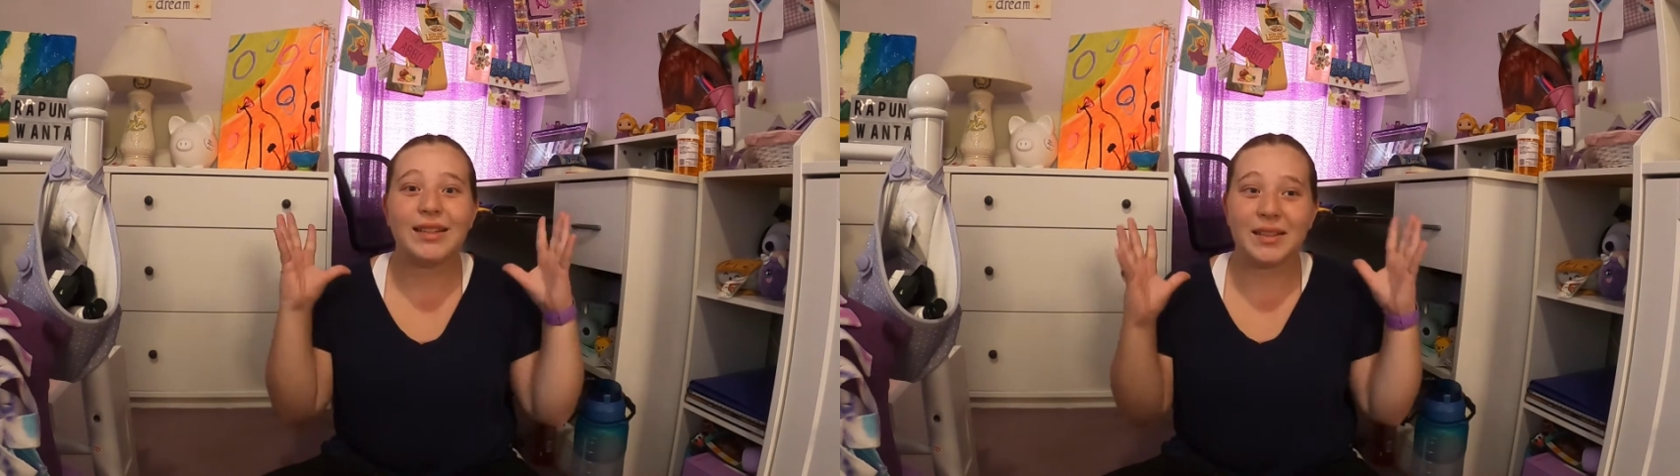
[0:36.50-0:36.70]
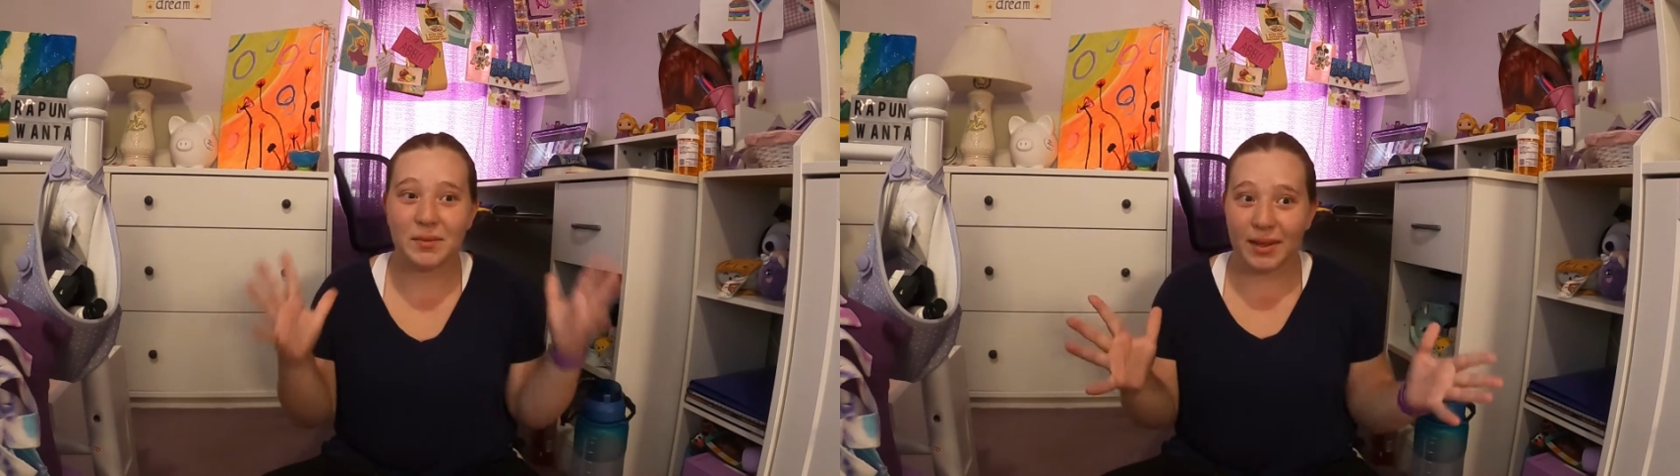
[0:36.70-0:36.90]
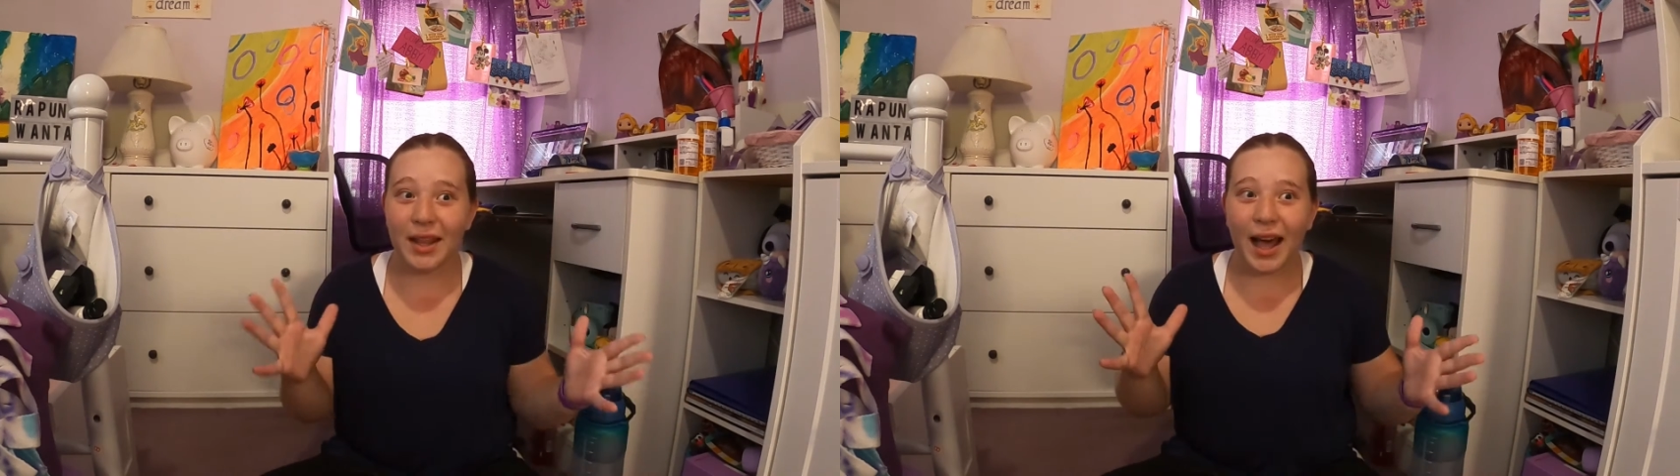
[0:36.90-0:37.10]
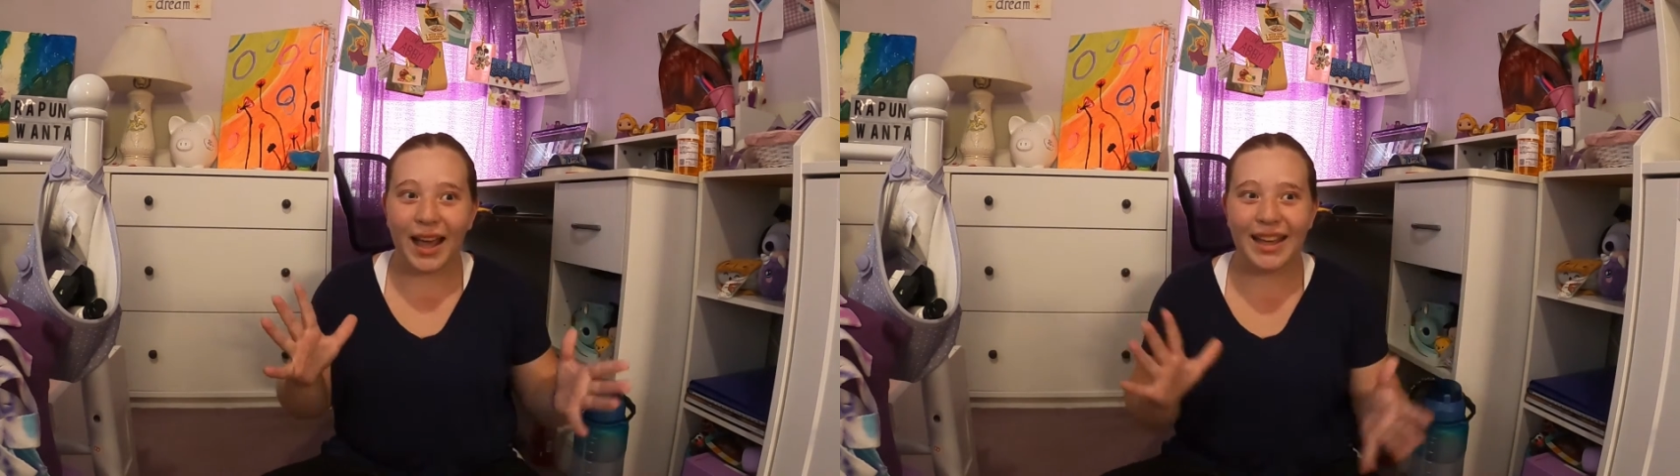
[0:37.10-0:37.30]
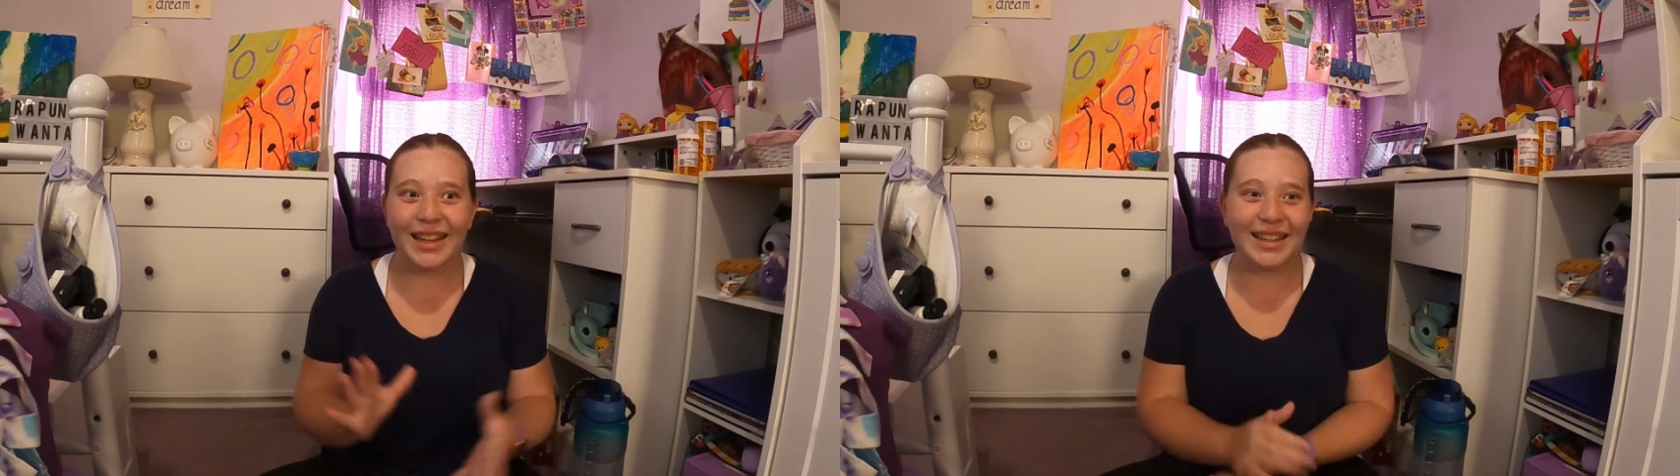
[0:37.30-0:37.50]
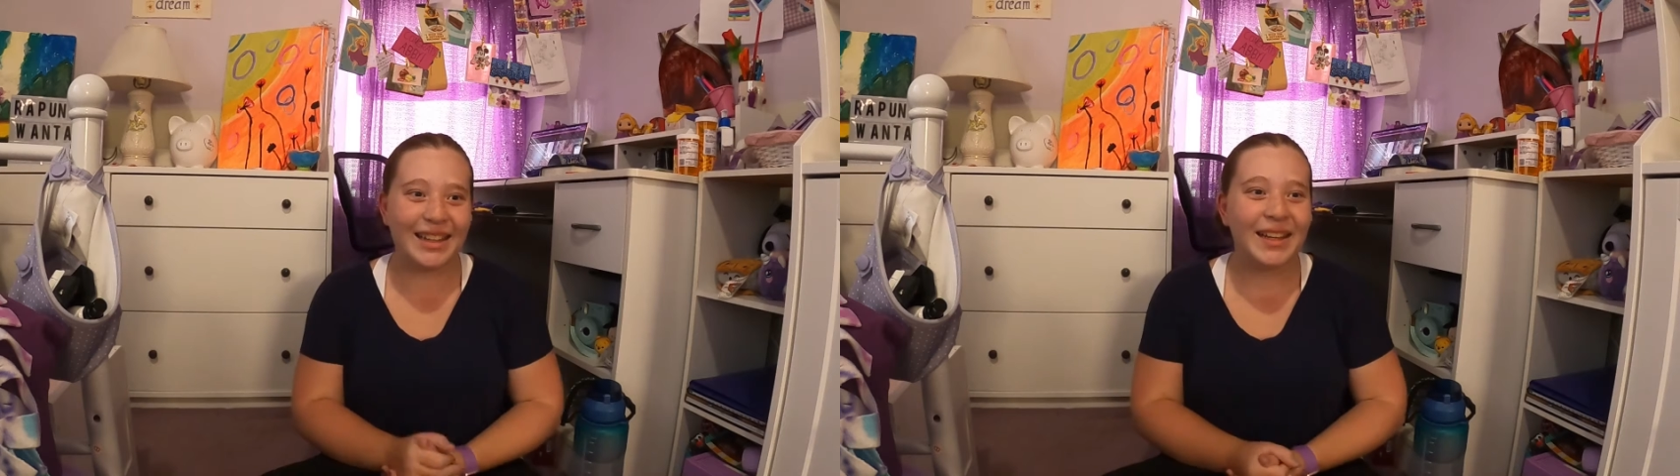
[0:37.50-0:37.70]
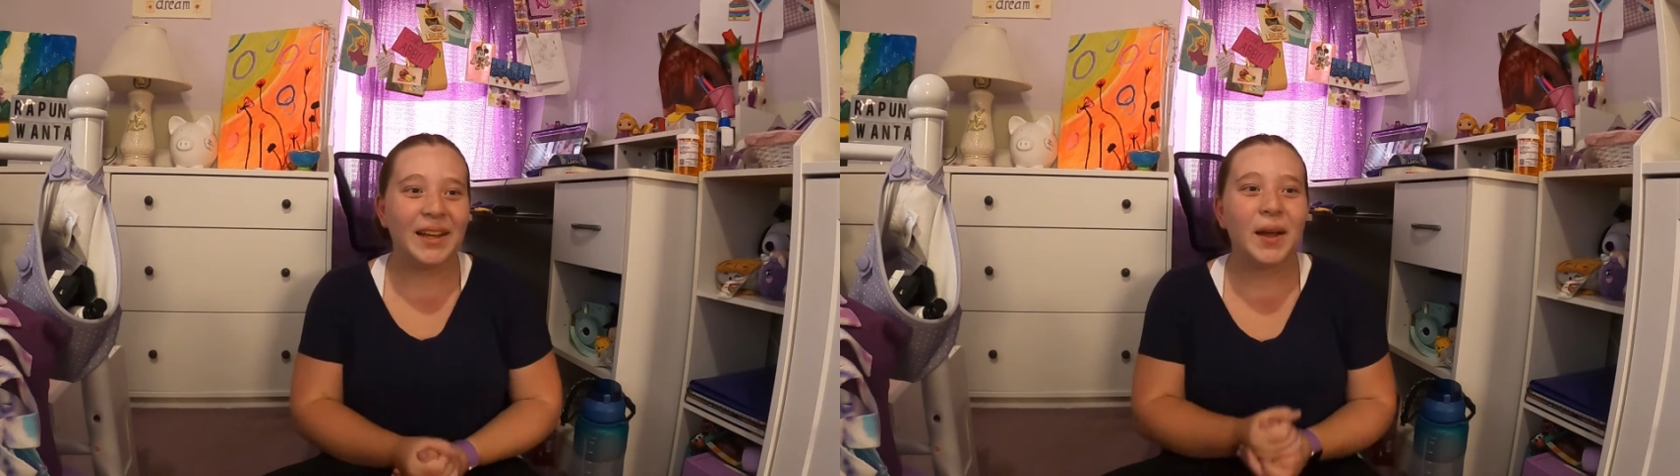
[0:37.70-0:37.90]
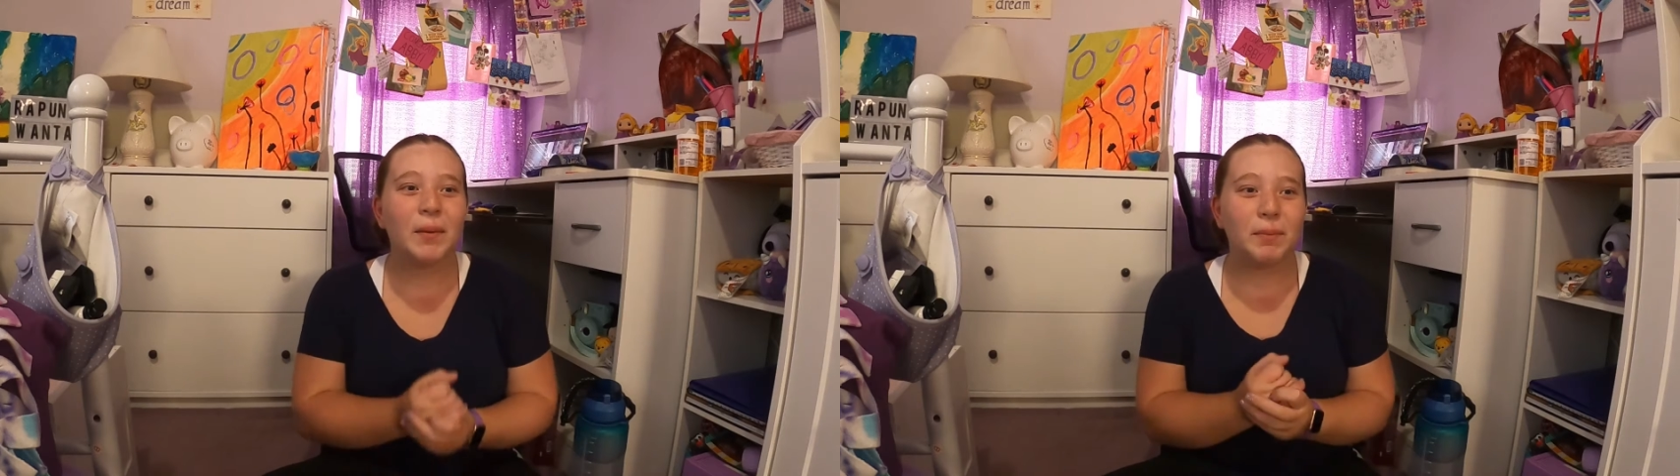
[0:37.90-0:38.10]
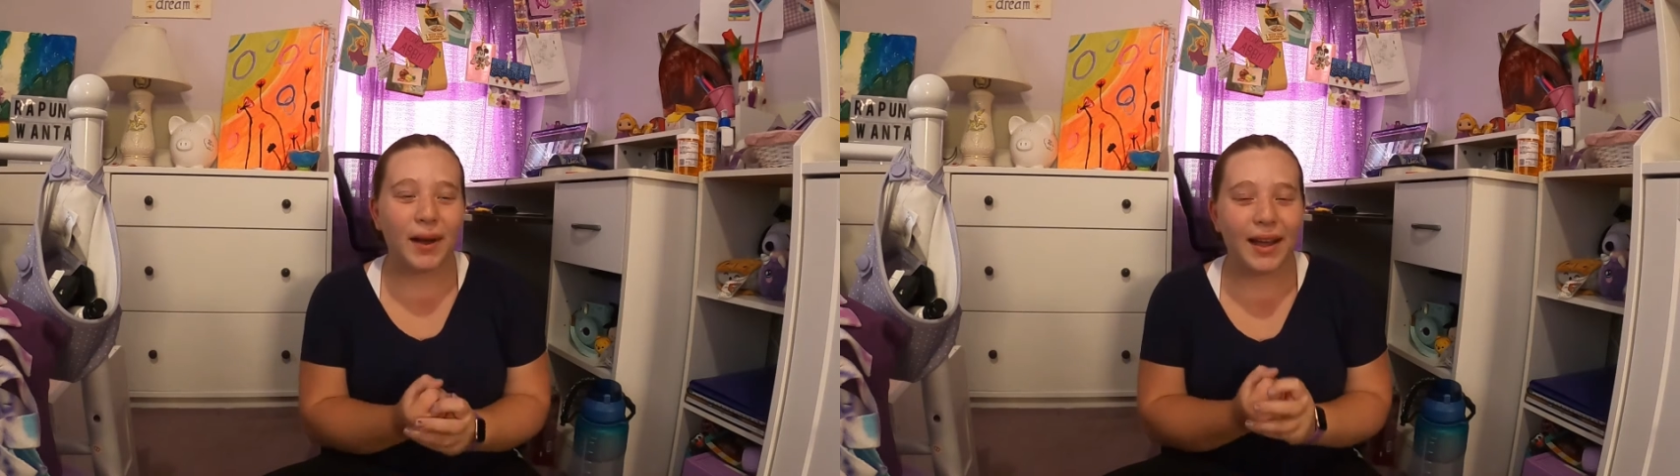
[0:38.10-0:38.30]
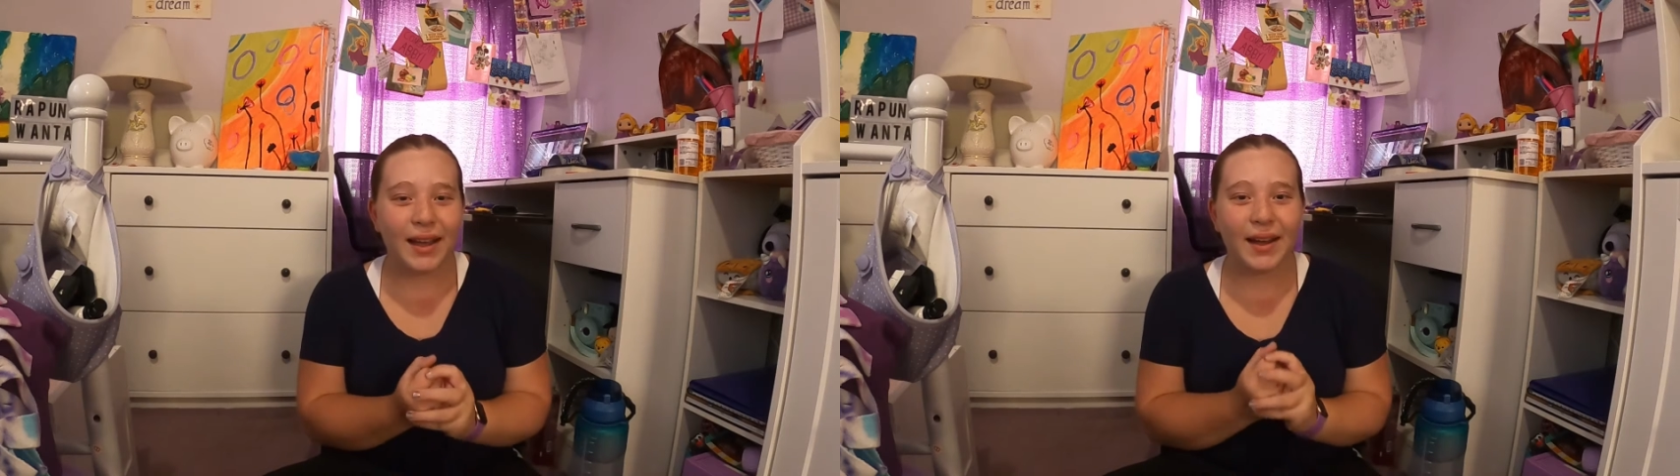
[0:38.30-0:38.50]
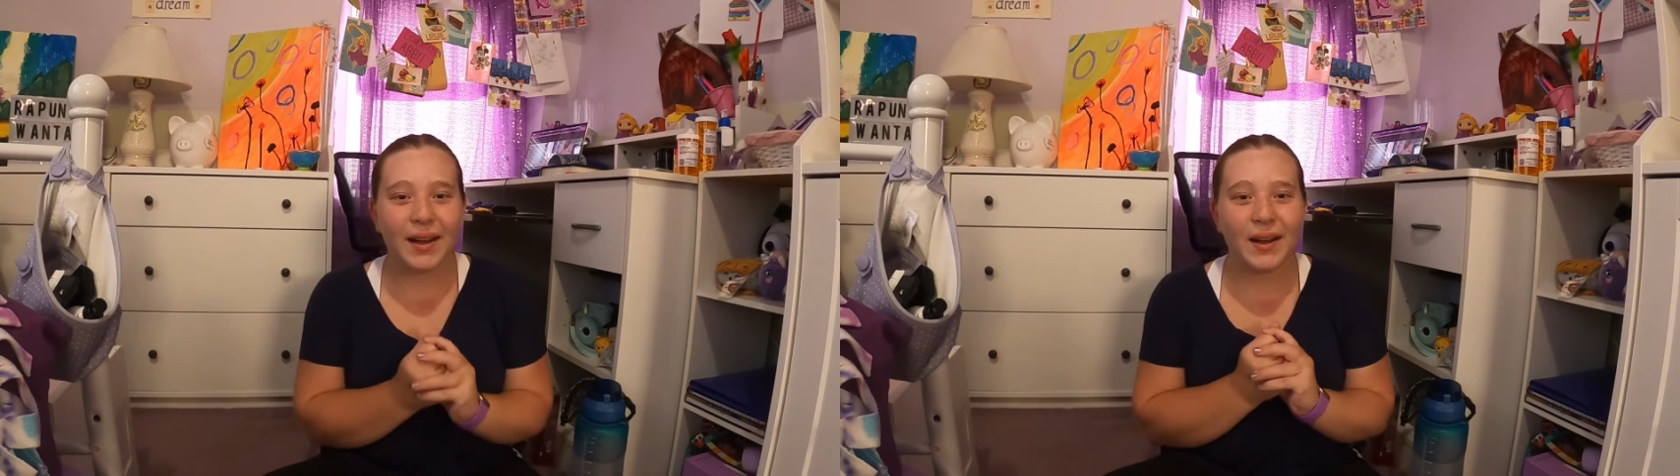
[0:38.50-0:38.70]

It's gonna be a lot. But